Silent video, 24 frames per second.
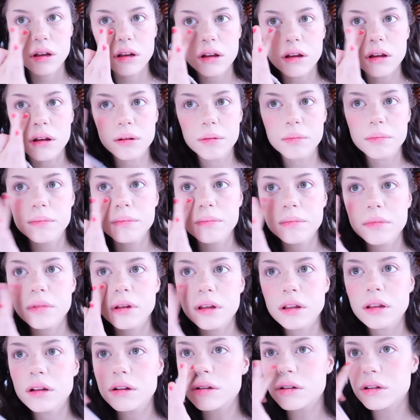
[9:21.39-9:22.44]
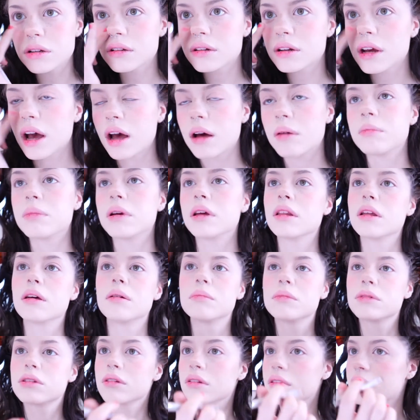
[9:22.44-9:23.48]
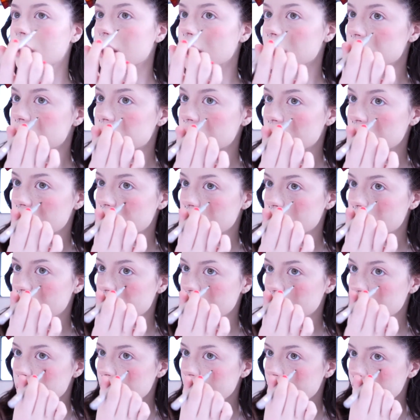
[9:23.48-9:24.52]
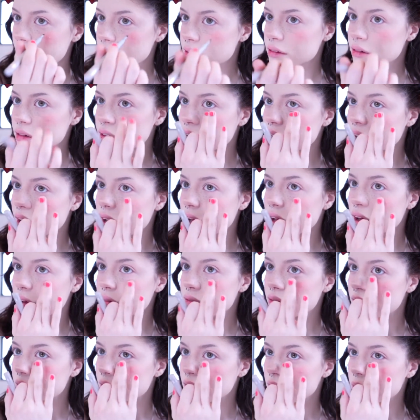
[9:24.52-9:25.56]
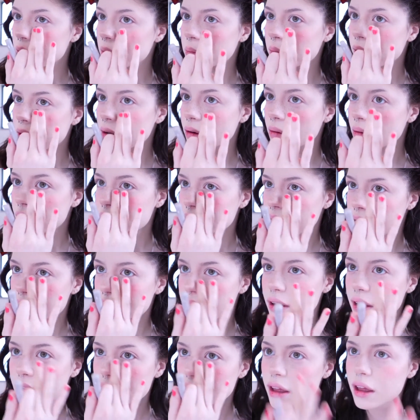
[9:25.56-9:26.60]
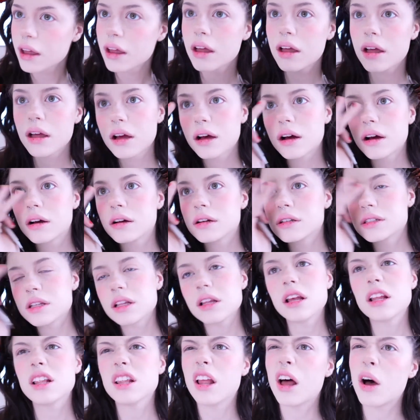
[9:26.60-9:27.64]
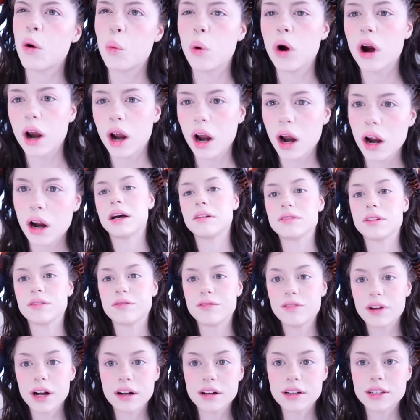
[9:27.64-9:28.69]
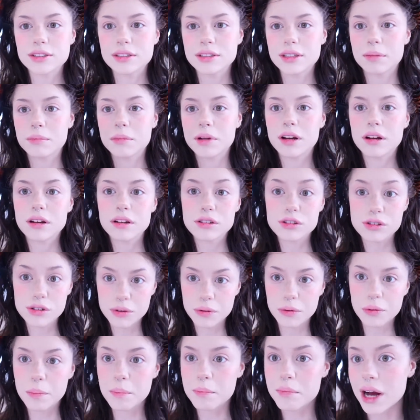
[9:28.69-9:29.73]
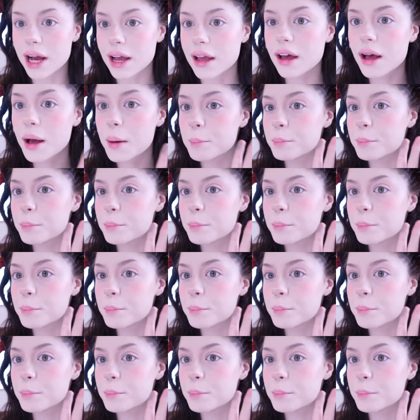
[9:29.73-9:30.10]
And then just tapping them so that the opacity of them, you know, it's a little lower. After freckles, I'm gonna do my